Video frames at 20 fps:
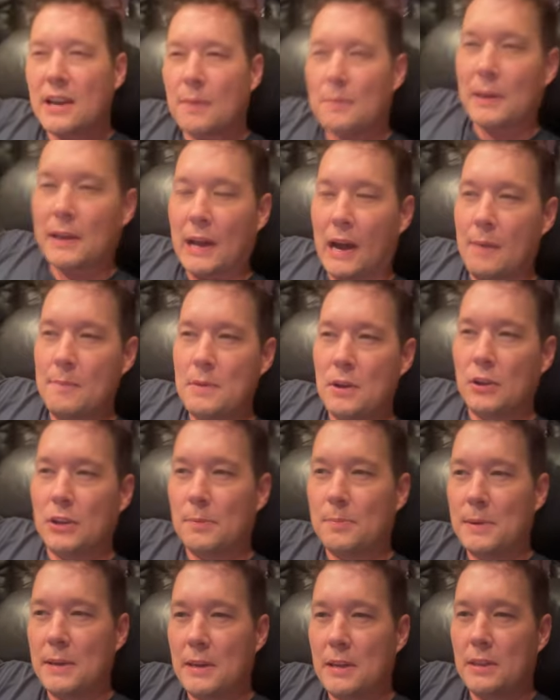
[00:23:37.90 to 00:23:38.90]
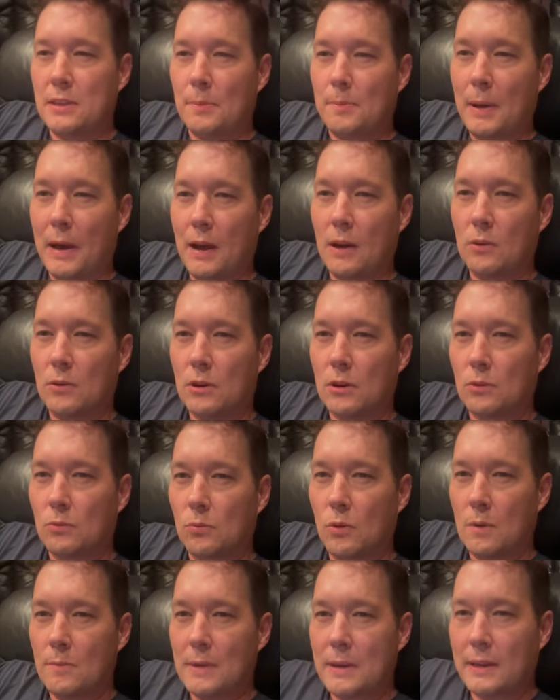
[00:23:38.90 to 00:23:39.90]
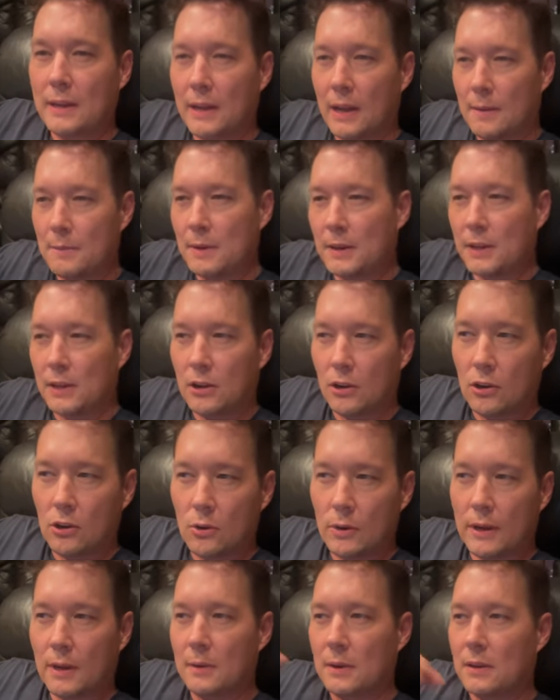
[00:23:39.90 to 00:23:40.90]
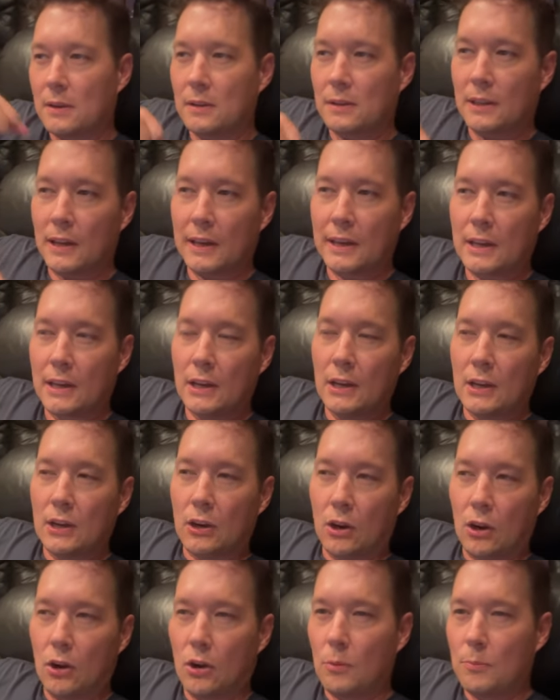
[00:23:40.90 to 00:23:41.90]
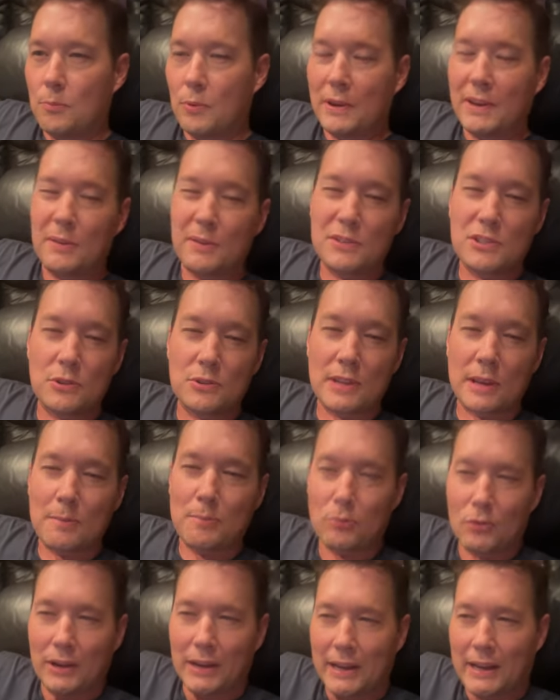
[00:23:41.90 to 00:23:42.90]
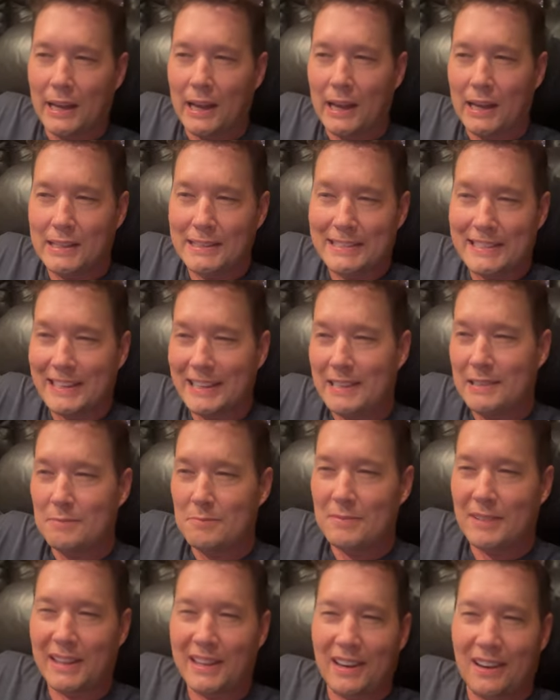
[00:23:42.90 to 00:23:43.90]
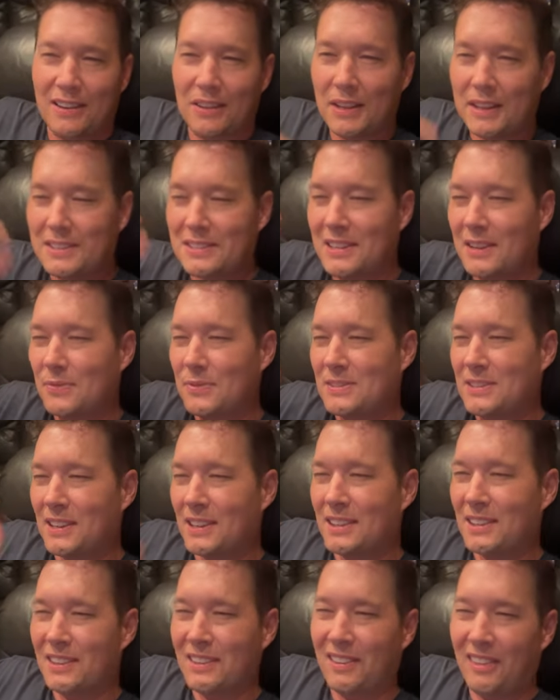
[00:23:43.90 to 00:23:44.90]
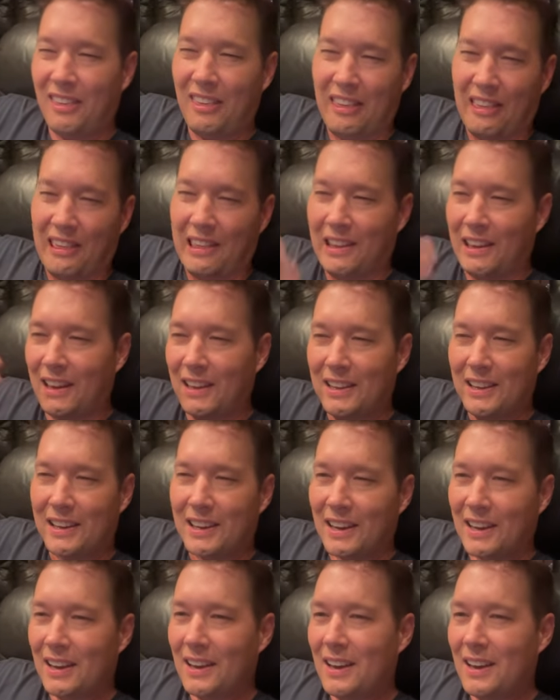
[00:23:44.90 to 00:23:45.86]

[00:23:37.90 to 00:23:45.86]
I'm like, I'm going to be the power woman, and I'm going to go, and I'm yeah. going to like, oh, you know, when she was like, bring it on, Tim, like yeah. all that stuff. Ugh. It's like, uh. ugh, I, like.